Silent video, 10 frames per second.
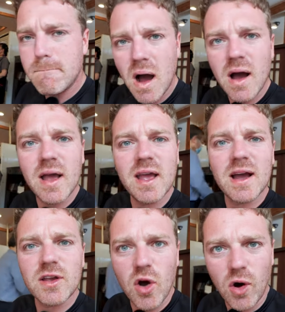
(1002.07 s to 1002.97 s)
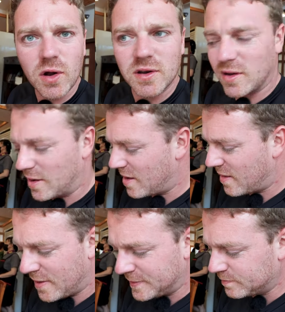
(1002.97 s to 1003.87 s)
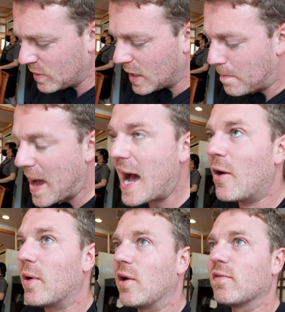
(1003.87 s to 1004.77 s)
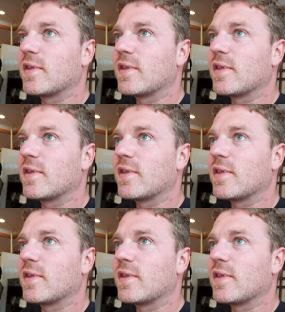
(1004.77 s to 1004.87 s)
My God, the power